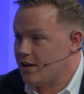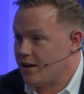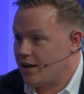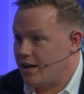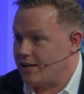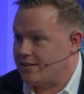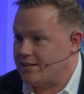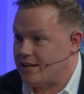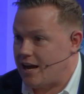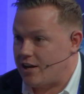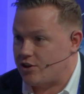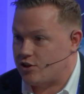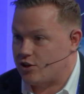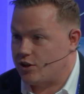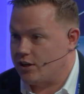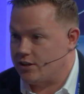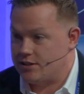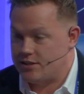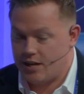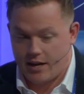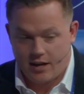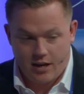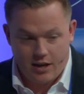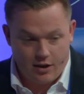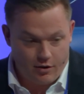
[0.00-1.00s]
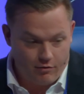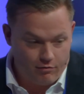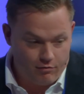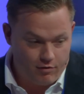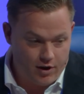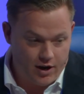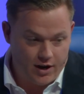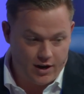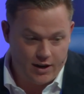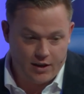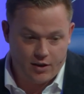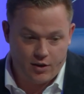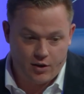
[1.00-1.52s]
It's actually taking a
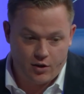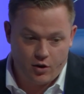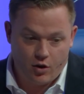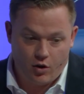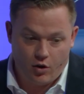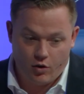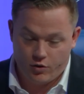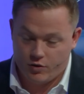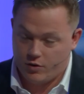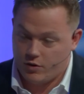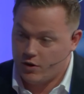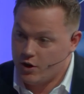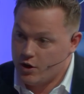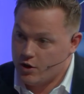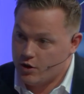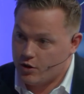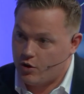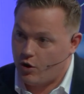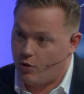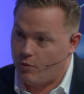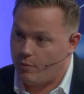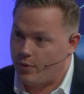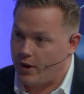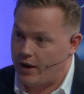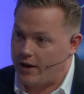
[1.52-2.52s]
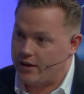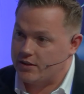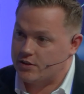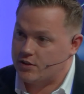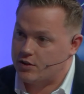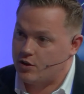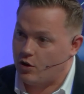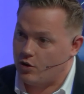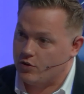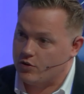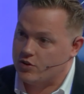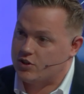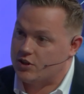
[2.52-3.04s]
really complex
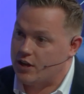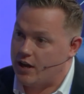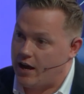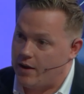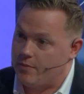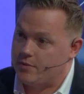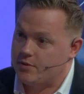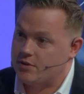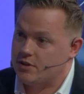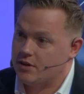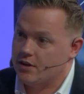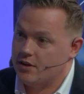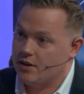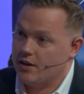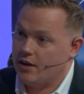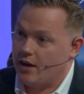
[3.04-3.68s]
concept